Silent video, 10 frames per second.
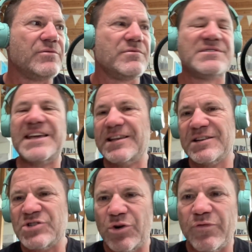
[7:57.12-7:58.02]
taking a
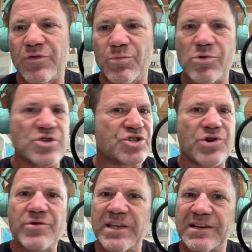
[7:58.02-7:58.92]
dog for a walk,
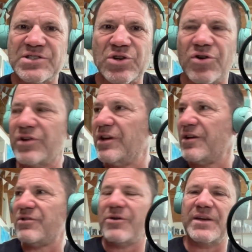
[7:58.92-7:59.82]
stroking a dog,
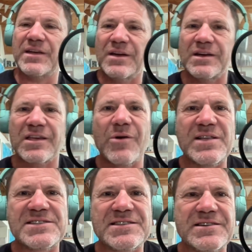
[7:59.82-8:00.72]
going
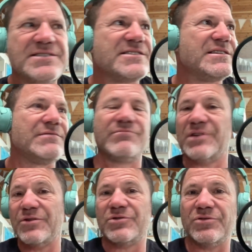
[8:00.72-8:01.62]
to the
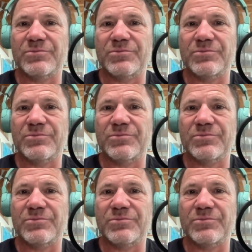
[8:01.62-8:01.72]
local